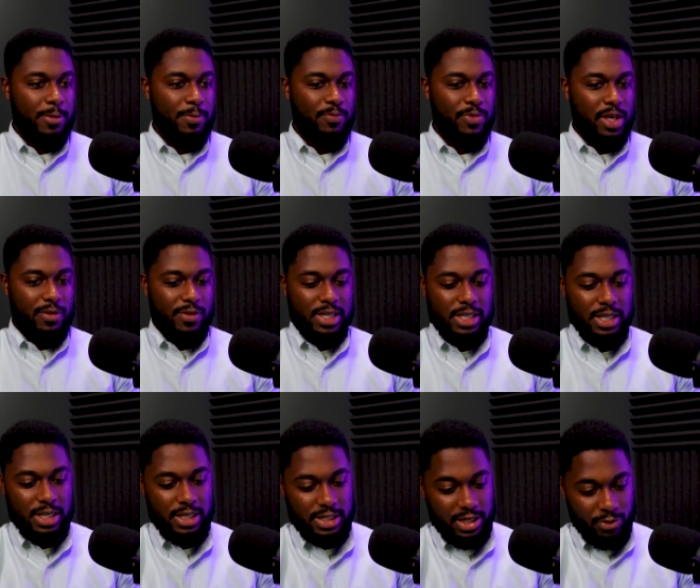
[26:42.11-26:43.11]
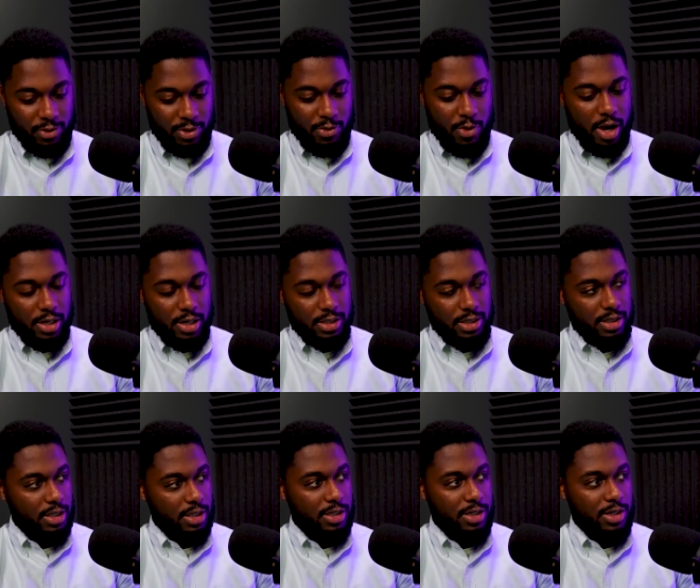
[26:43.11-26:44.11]
if i see it it requires
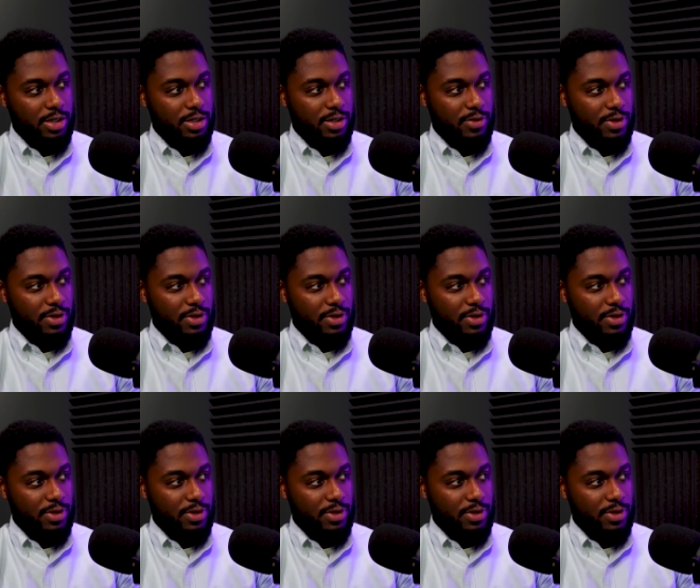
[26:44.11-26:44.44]
six years of,